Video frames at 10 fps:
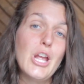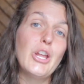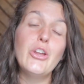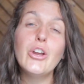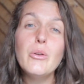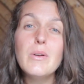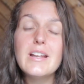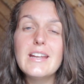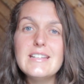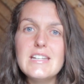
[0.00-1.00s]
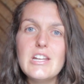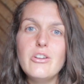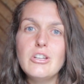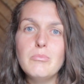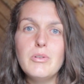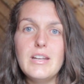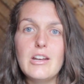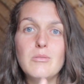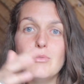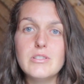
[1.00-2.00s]
You're gonna wanna continue your
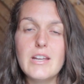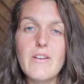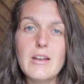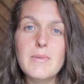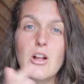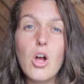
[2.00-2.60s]
prenatal multivitamin